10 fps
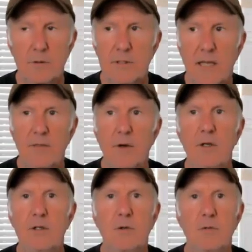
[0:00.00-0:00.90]

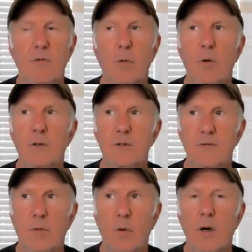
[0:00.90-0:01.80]
10:30 through 4 to
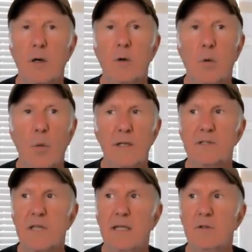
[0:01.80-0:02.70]
4,
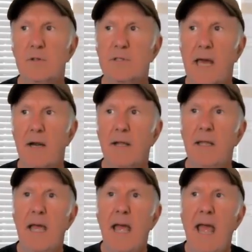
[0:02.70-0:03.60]
Wednesday through Saturday.
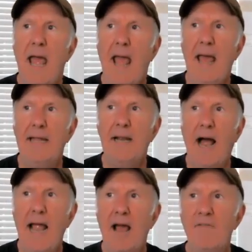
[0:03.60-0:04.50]
And
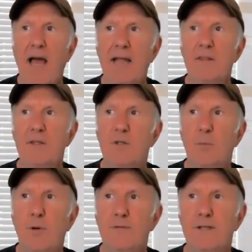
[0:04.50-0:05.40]
I have had the
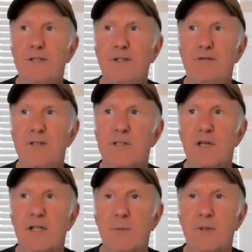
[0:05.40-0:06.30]
privilege of
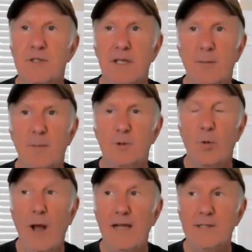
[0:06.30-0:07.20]
visiting the museum
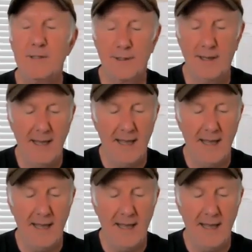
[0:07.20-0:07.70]
twice.